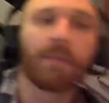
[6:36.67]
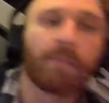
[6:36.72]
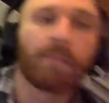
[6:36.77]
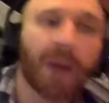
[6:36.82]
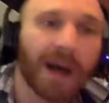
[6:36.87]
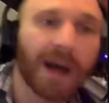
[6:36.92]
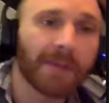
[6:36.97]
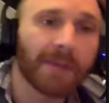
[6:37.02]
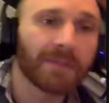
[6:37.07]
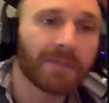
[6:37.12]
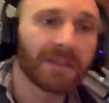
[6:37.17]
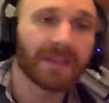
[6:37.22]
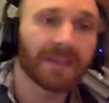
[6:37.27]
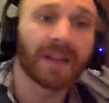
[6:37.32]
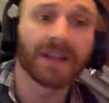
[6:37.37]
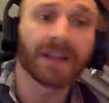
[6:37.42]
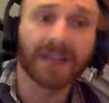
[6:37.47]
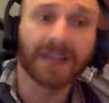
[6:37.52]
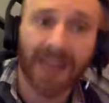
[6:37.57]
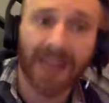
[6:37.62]
But
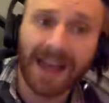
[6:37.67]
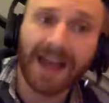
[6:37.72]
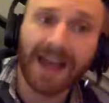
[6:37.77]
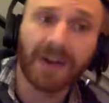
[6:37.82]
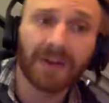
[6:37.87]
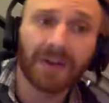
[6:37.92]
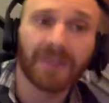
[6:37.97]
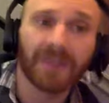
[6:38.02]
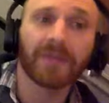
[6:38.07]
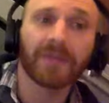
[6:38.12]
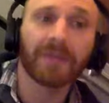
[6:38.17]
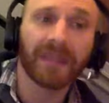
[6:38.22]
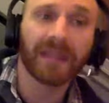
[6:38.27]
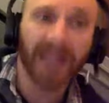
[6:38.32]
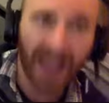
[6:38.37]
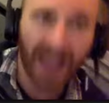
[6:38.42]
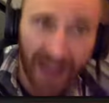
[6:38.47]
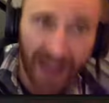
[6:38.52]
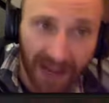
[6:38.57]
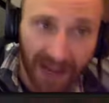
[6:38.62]
the layout and the
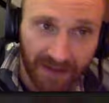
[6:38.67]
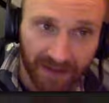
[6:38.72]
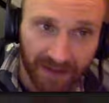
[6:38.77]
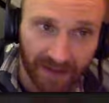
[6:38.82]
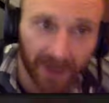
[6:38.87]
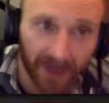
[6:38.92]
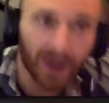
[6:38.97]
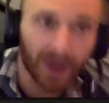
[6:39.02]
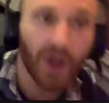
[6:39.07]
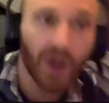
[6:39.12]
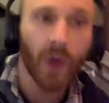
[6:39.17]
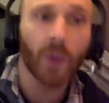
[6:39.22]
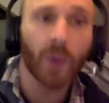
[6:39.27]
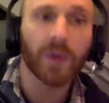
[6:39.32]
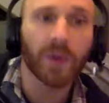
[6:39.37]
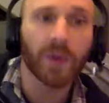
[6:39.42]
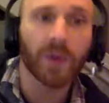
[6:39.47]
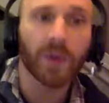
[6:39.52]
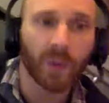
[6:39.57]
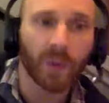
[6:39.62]
behavior,
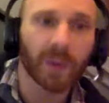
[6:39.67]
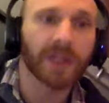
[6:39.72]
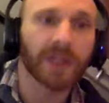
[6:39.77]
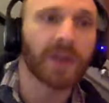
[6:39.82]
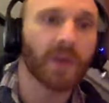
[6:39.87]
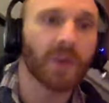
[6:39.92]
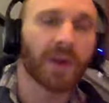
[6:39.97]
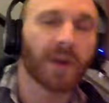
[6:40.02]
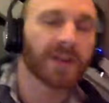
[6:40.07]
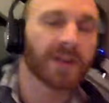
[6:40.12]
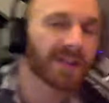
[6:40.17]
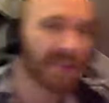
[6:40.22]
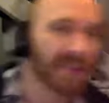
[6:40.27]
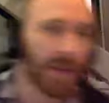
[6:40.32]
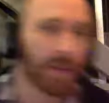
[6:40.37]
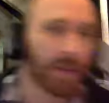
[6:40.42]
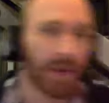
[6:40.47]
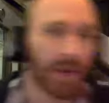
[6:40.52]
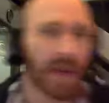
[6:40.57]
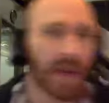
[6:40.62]
we really want to
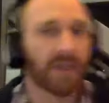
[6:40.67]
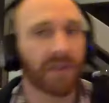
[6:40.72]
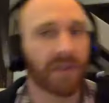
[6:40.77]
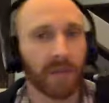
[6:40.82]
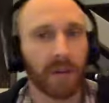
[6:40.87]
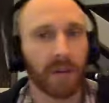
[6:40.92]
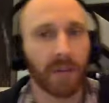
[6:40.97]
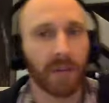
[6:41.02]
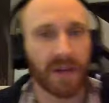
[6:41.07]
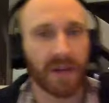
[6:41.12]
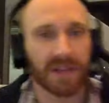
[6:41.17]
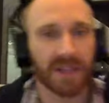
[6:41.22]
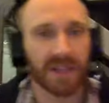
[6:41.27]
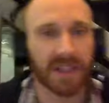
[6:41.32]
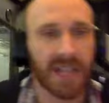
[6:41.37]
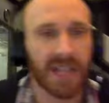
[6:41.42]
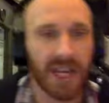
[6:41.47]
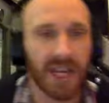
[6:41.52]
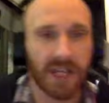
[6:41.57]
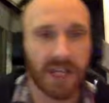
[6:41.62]
separate from our
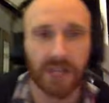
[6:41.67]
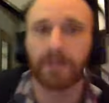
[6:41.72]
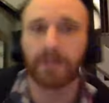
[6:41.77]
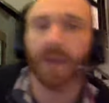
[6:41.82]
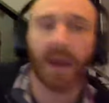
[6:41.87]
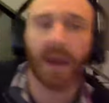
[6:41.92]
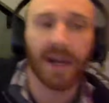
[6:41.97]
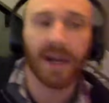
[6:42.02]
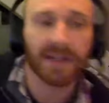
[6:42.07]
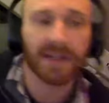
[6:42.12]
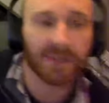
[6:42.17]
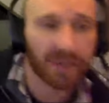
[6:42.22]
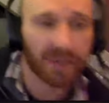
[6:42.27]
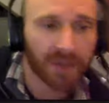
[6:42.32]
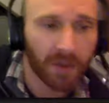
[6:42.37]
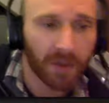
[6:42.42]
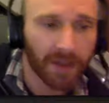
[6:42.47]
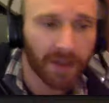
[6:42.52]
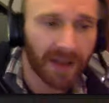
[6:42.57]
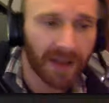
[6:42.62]
presentation. All right, so let's
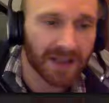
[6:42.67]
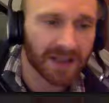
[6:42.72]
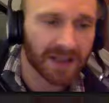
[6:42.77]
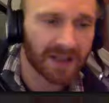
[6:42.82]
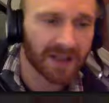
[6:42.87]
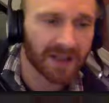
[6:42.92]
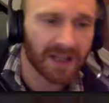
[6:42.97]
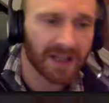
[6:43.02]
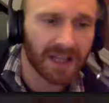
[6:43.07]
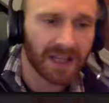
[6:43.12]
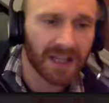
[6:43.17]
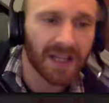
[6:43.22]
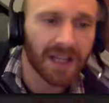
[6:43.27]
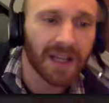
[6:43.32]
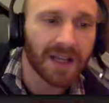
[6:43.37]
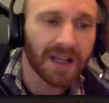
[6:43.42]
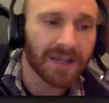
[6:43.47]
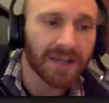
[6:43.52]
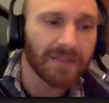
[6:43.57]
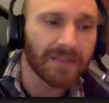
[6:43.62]
go back to the
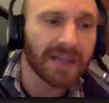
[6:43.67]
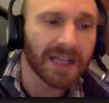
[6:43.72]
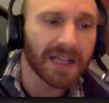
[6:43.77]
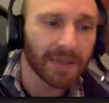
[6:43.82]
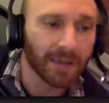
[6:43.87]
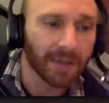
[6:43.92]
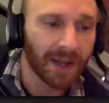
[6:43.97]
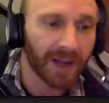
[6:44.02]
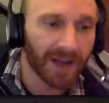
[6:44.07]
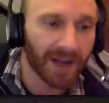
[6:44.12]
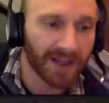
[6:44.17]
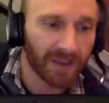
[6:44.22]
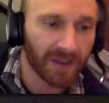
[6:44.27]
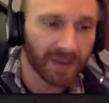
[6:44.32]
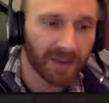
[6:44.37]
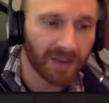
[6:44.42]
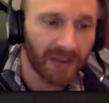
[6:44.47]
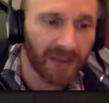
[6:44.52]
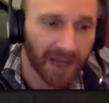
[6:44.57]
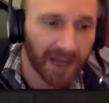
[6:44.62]
media block that
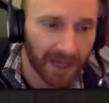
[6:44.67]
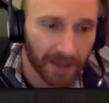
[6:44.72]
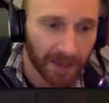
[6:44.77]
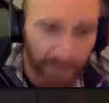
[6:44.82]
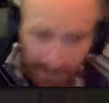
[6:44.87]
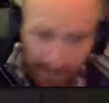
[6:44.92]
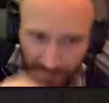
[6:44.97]
we've got here.